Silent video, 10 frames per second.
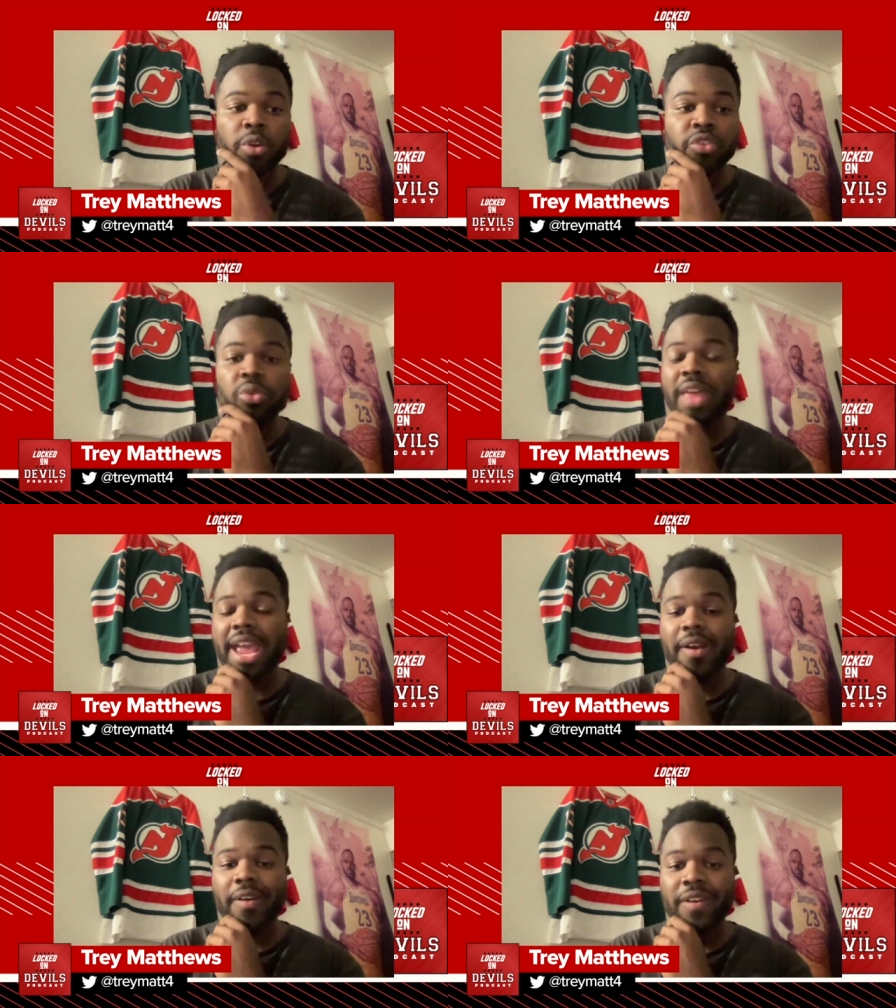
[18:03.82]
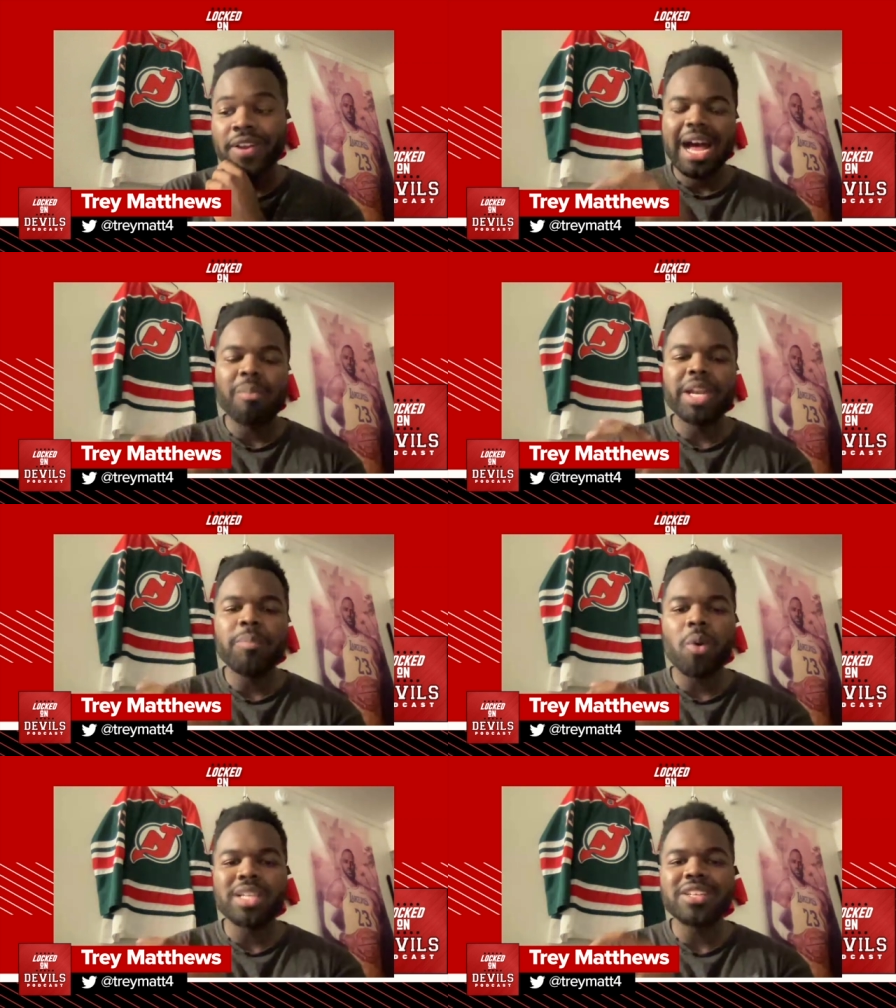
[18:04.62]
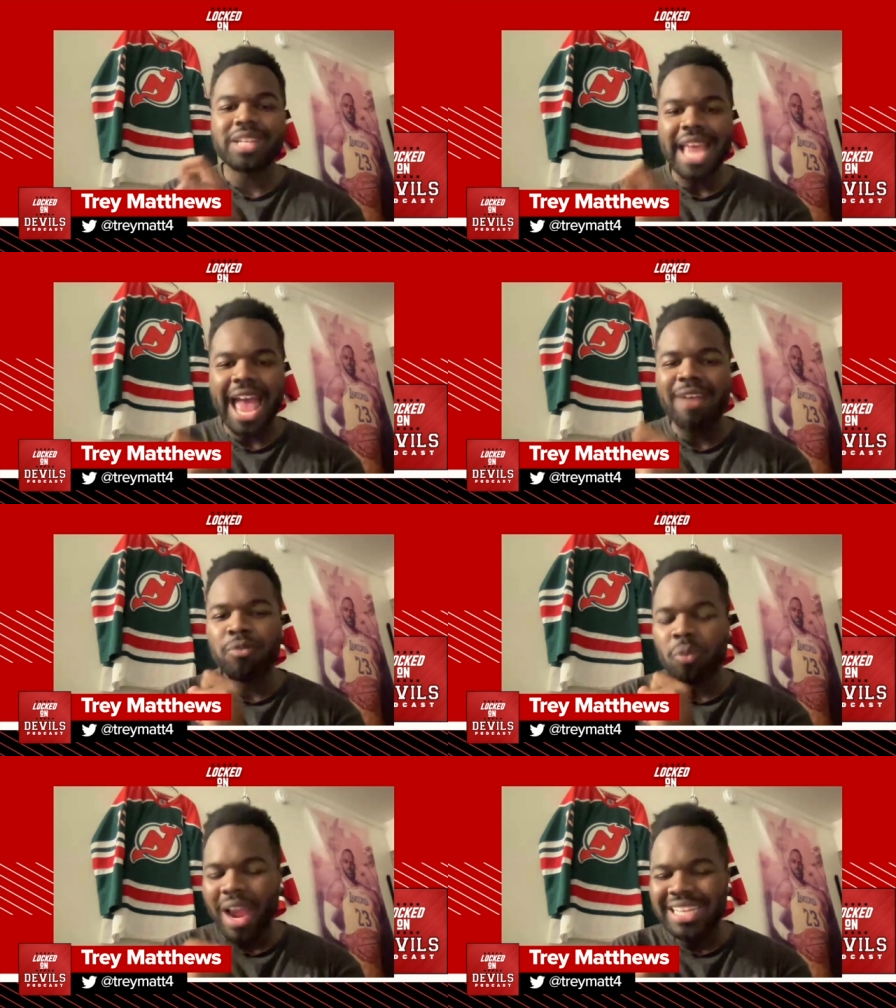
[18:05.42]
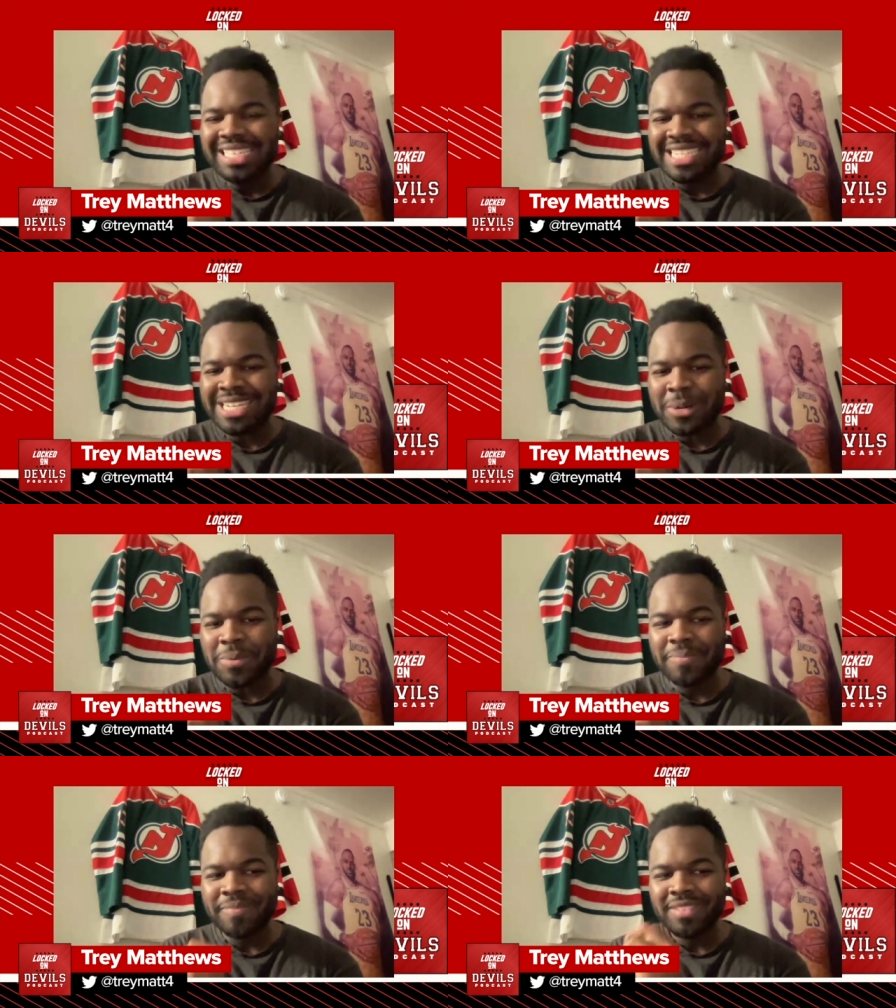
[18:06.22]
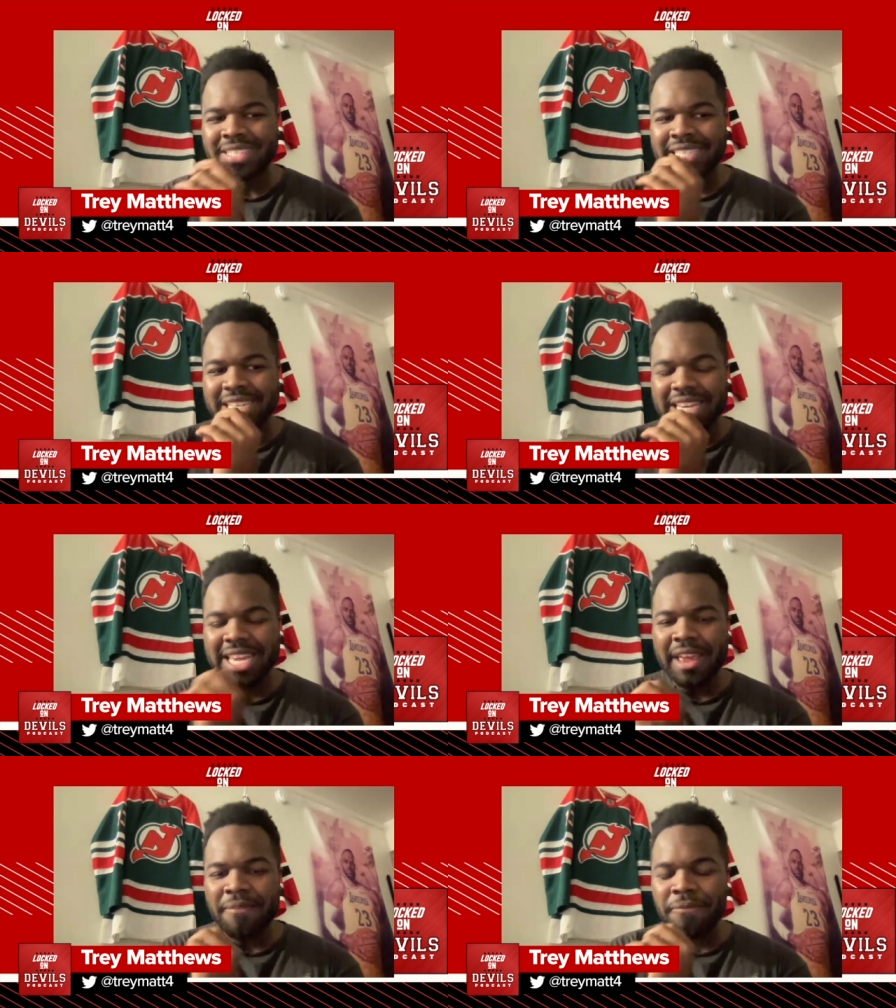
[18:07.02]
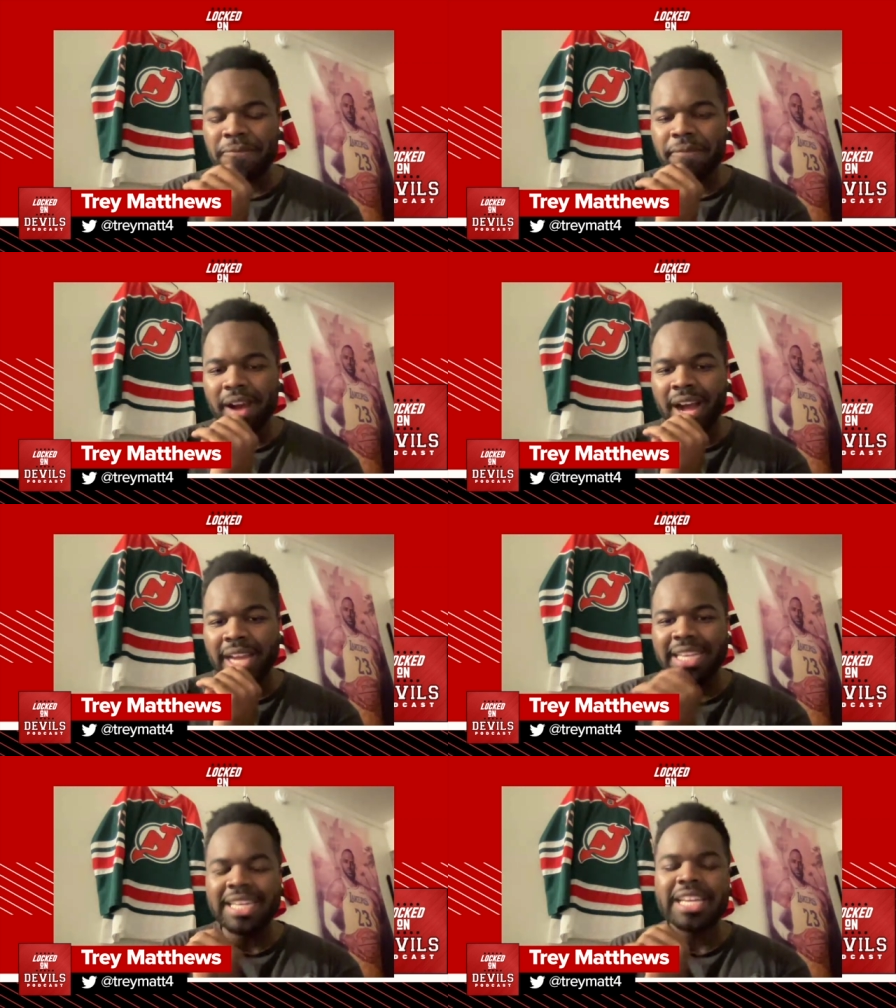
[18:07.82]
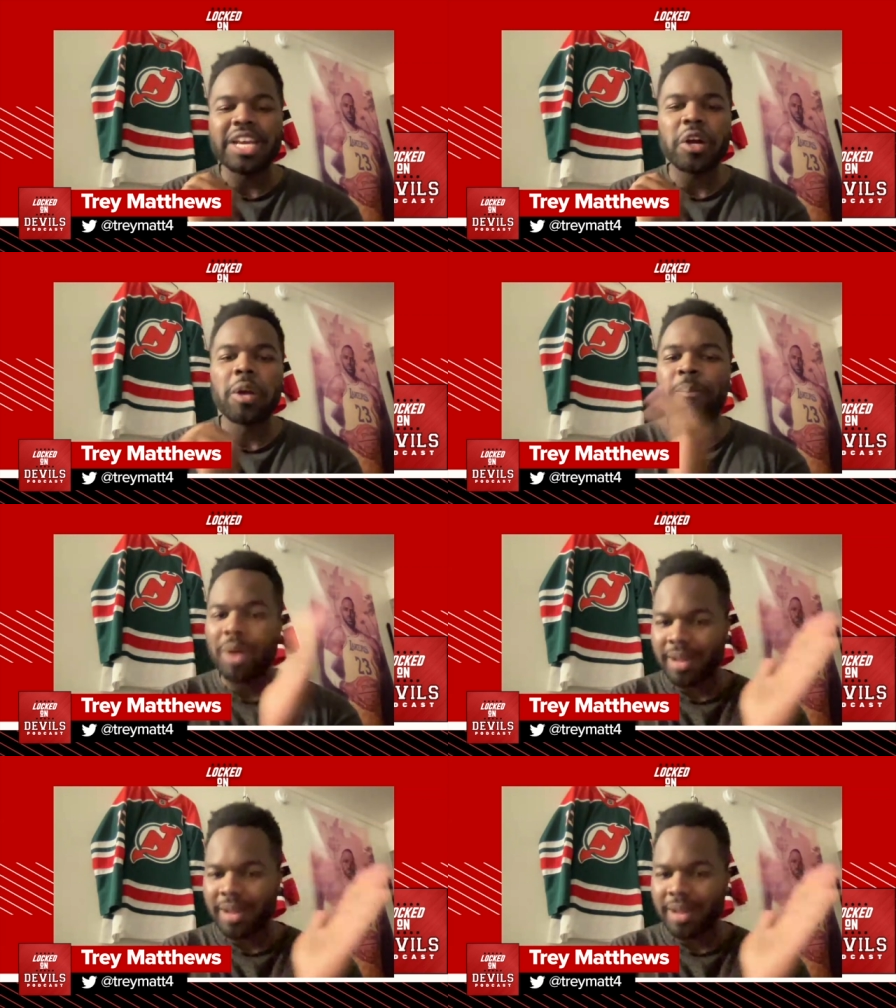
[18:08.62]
or two there. How many points could he have right now if uh, he didn't get hurt?